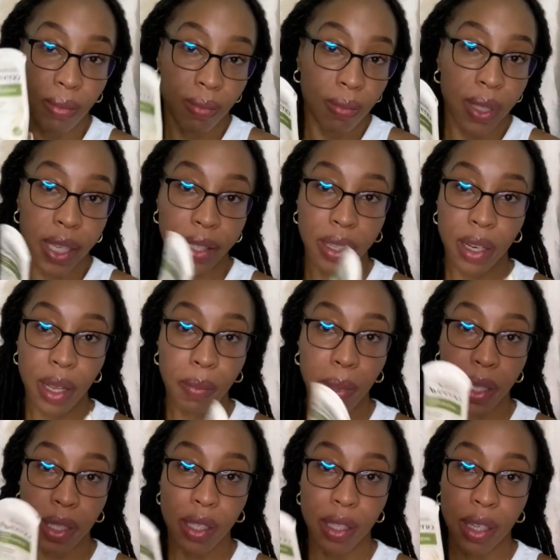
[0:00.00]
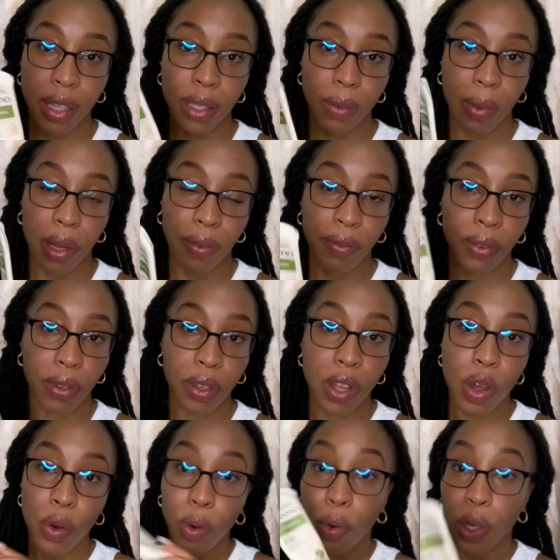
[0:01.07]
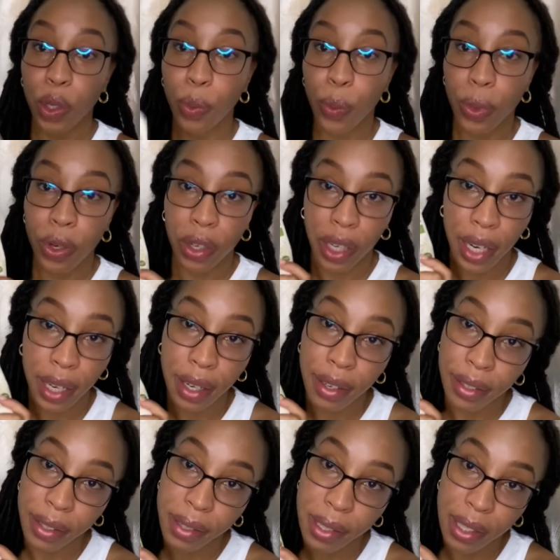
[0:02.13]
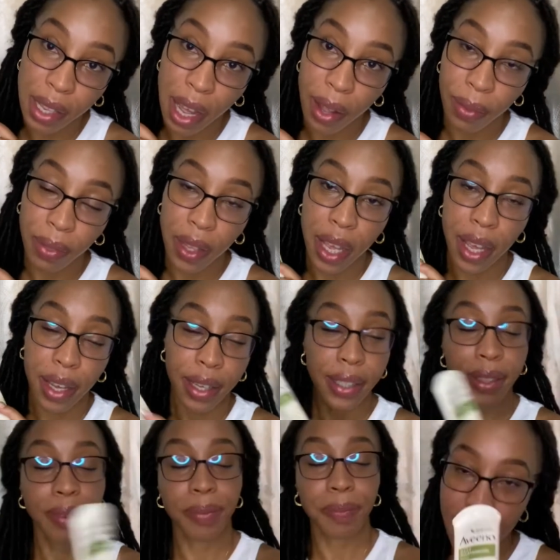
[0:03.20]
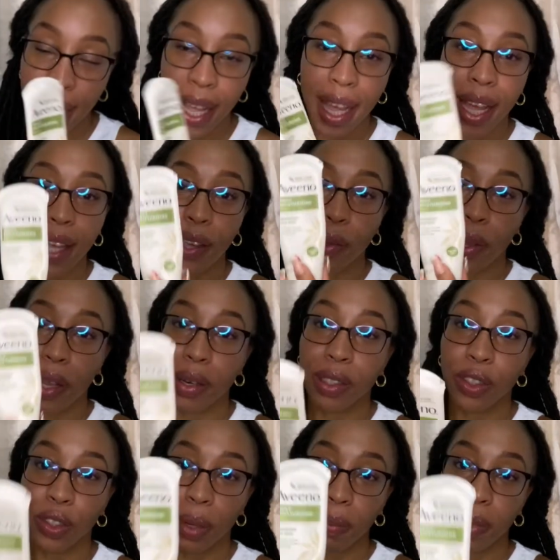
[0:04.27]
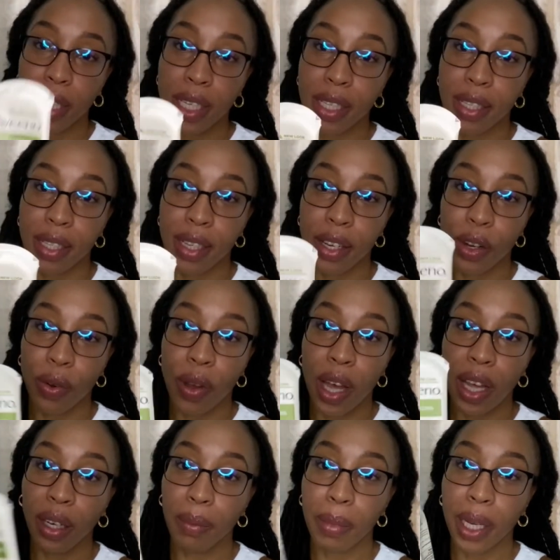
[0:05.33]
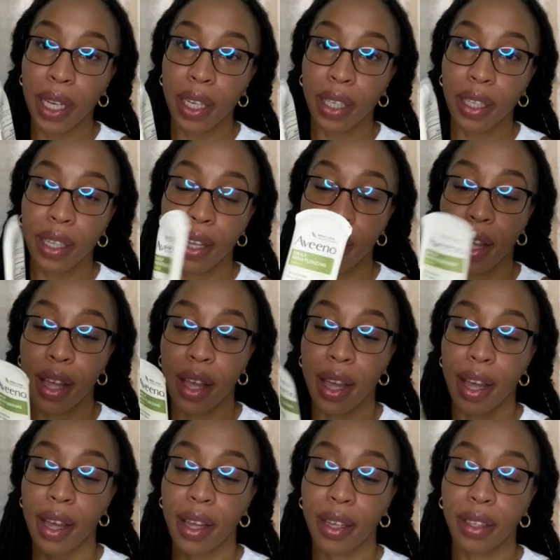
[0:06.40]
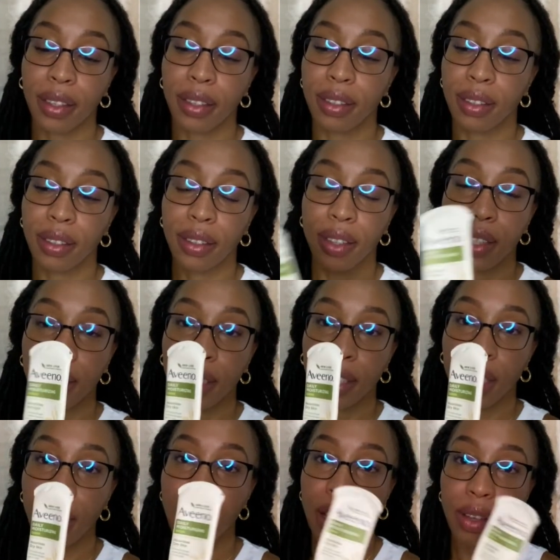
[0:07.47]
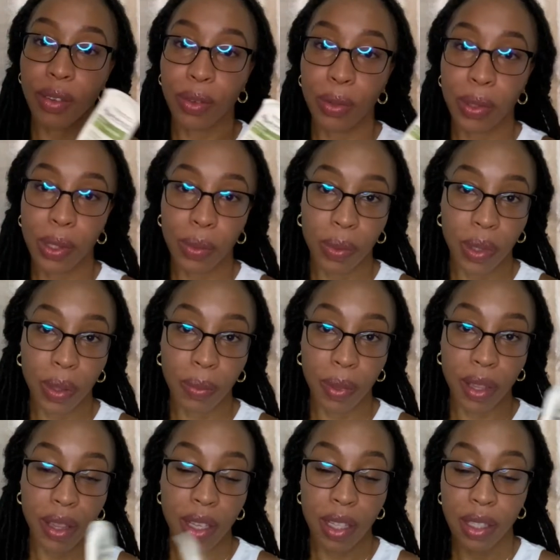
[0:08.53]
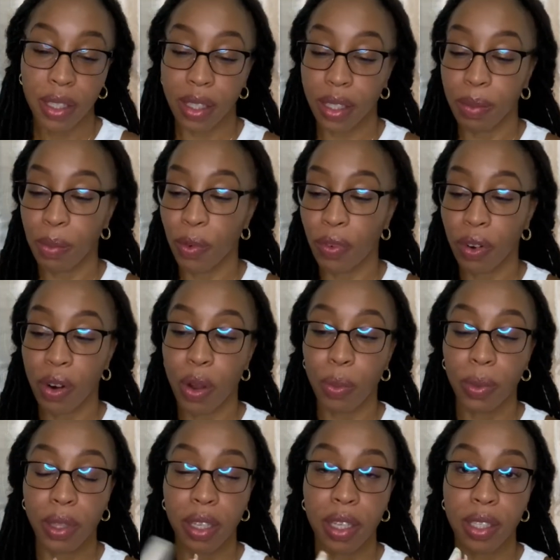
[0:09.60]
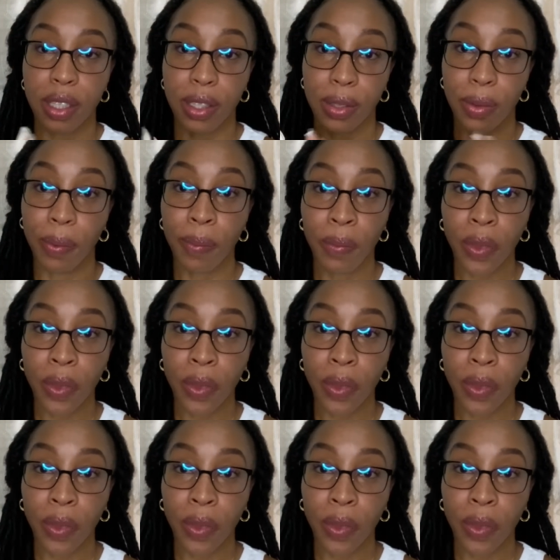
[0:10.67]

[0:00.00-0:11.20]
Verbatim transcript: day-to-day -day basis as well for all you working girls out there. You can drop this in your handbag and yeah, go to work with it, move around with it. So